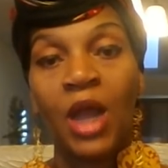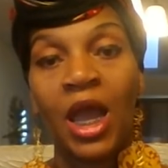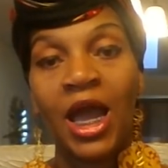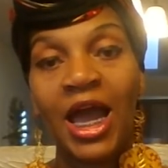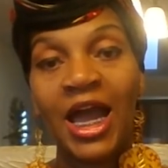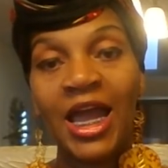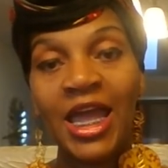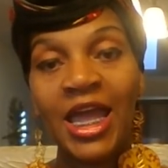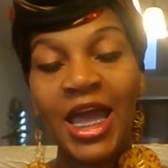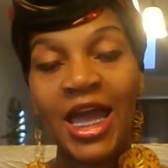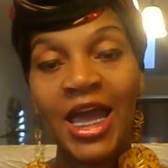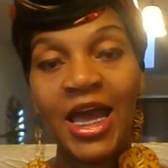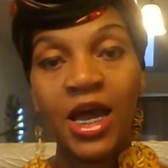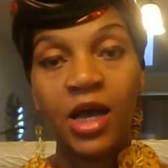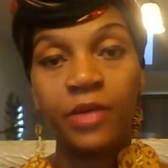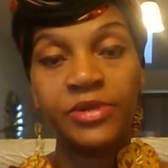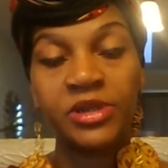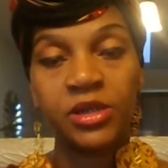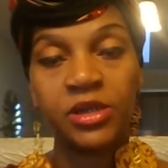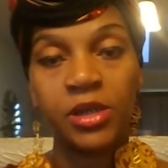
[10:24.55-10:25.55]
I
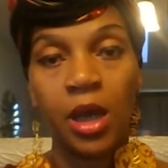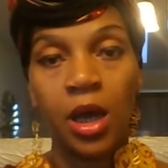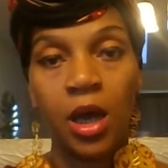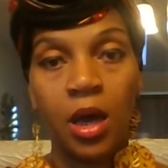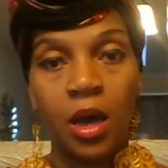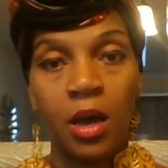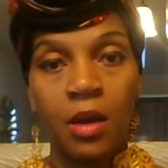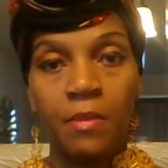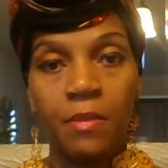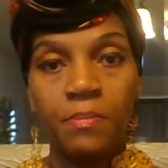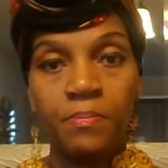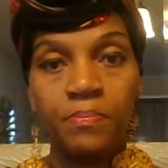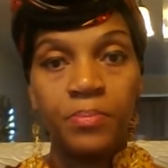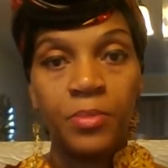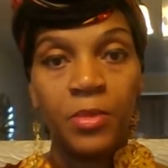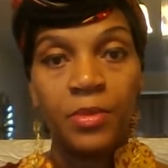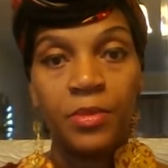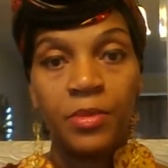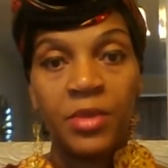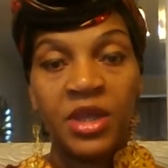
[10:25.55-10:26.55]
have some
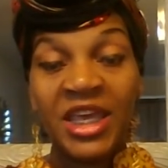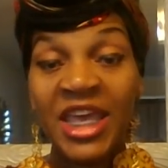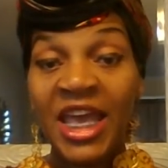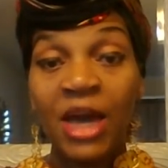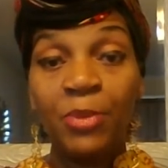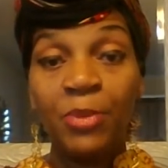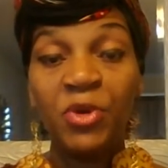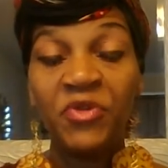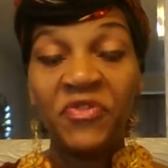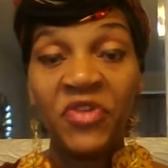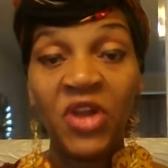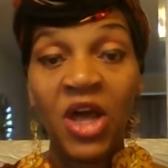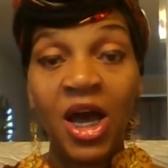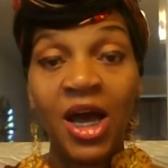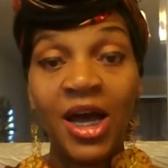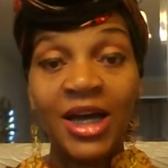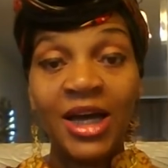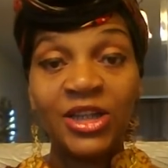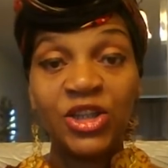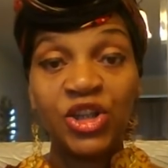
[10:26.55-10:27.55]

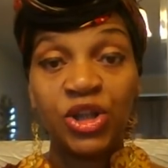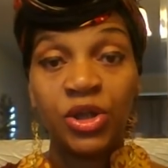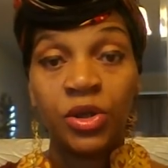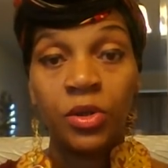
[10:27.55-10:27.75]
camouflage